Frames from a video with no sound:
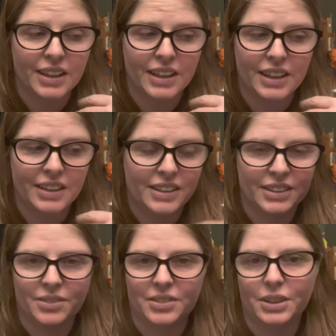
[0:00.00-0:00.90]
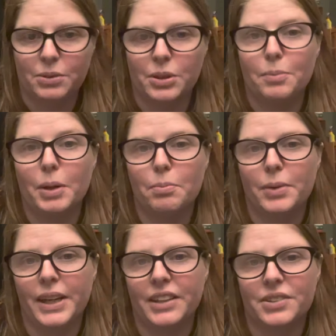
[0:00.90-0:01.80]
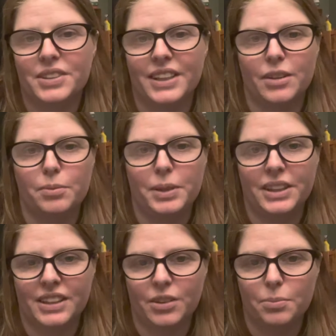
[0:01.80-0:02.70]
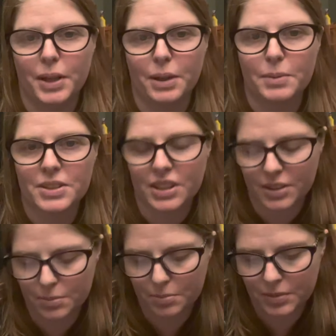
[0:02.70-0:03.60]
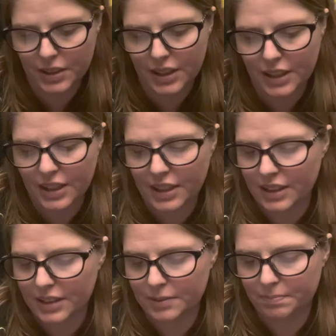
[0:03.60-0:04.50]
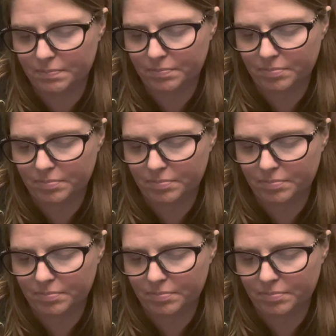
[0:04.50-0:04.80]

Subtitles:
I didn't really worry about breaking those down because I don't make much on them.